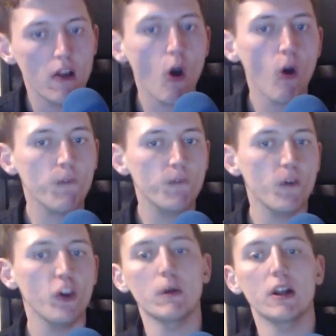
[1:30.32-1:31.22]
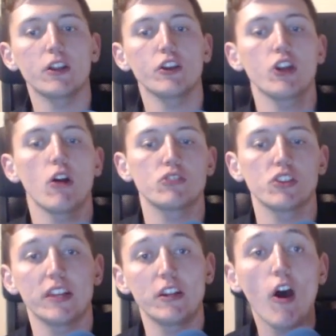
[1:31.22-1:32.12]
They're all thirty-one years old,
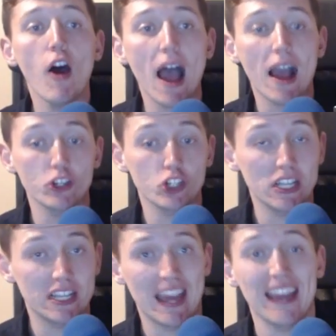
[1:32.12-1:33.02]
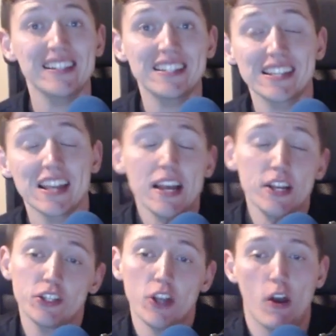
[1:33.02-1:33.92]
so they're not actually kids.
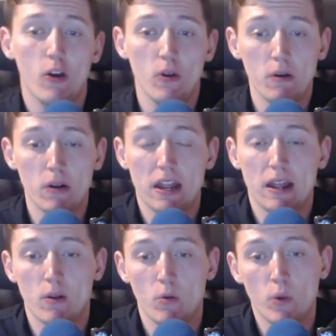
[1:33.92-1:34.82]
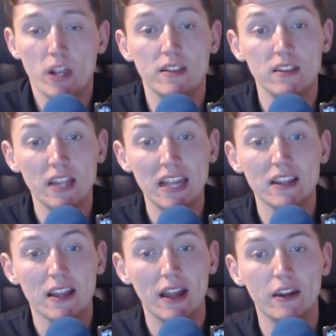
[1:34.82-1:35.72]
So we
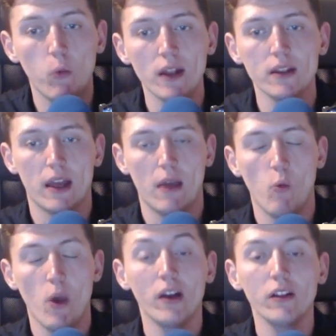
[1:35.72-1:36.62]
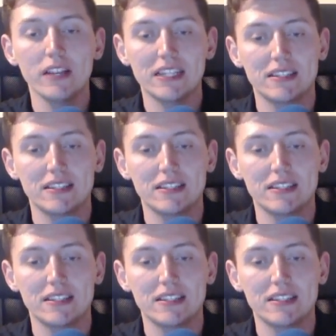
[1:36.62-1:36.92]
need to kind of wonder, will